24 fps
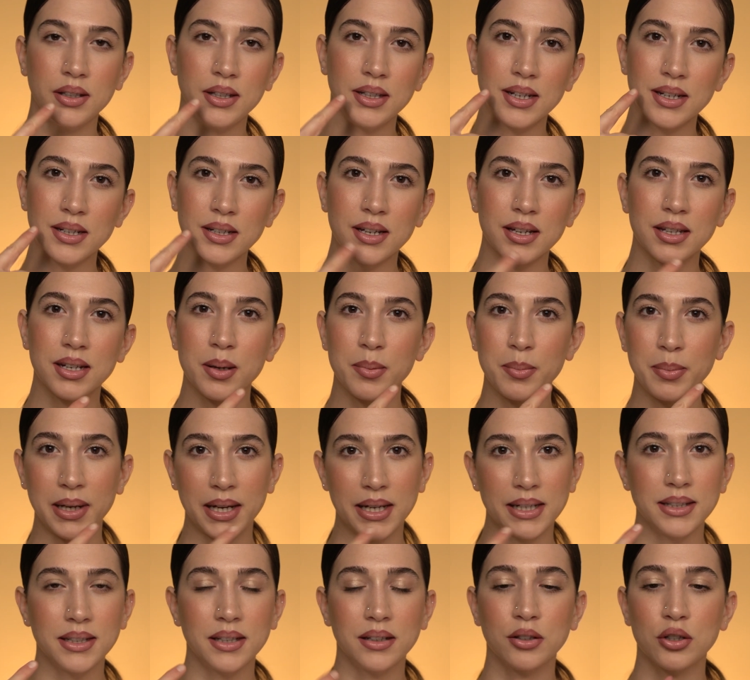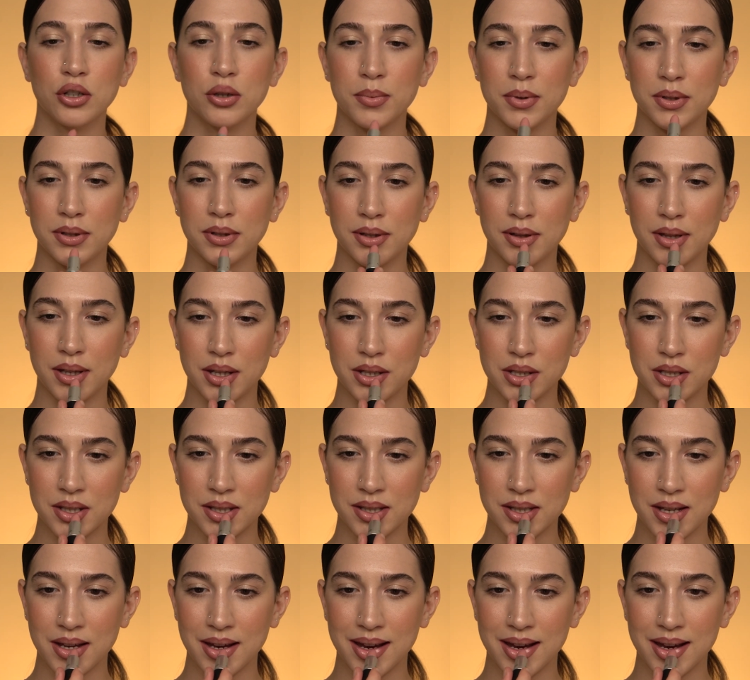clean, and kind of blend it a little bit to the edges.